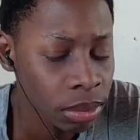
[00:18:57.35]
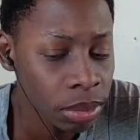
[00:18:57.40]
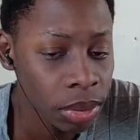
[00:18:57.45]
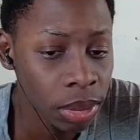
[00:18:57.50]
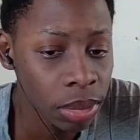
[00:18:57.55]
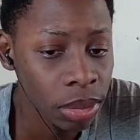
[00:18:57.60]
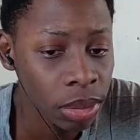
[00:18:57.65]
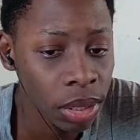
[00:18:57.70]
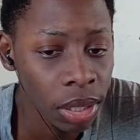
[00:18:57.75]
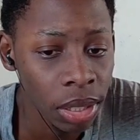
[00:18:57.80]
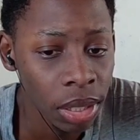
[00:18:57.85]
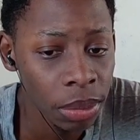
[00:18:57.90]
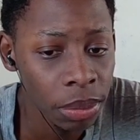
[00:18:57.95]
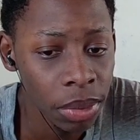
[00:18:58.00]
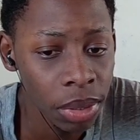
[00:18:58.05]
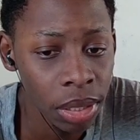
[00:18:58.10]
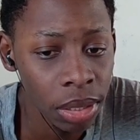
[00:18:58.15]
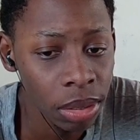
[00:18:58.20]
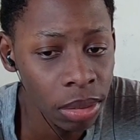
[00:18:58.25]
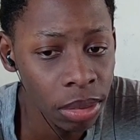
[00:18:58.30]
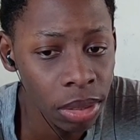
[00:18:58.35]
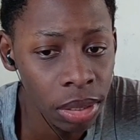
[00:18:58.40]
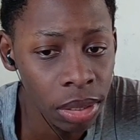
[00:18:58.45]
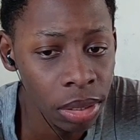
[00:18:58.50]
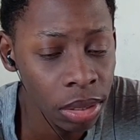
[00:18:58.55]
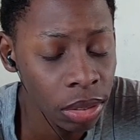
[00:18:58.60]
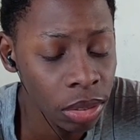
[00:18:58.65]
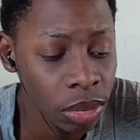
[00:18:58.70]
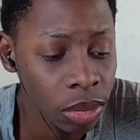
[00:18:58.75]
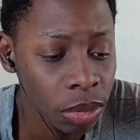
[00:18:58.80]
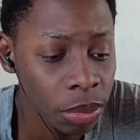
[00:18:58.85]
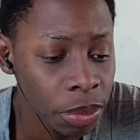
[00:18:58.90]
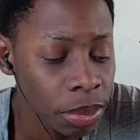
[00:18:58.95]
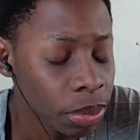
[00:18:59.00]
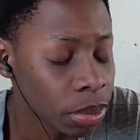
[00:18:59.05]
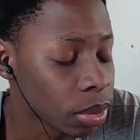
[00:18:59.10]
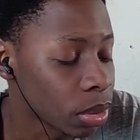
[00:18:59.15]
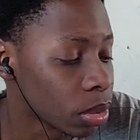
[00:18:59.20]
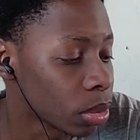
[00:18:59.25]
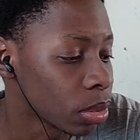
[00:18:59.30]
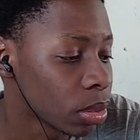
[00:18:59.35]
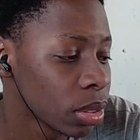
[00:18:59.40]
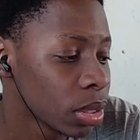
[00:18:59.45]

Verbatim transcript: Bro, I'm ignoring her stupid bro.